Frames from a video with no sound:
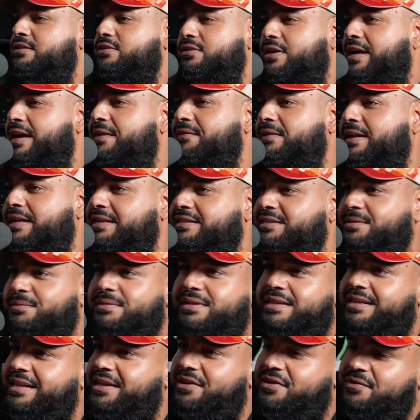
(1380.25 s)
Do you have like
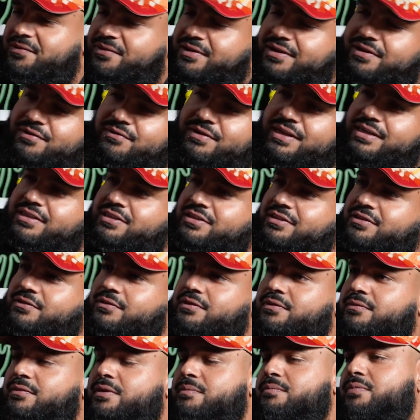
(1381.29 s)
something that you want to reach
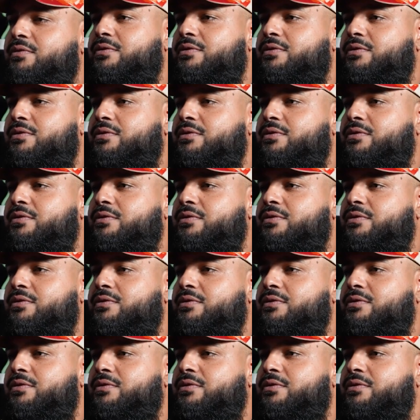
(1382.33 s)
to at one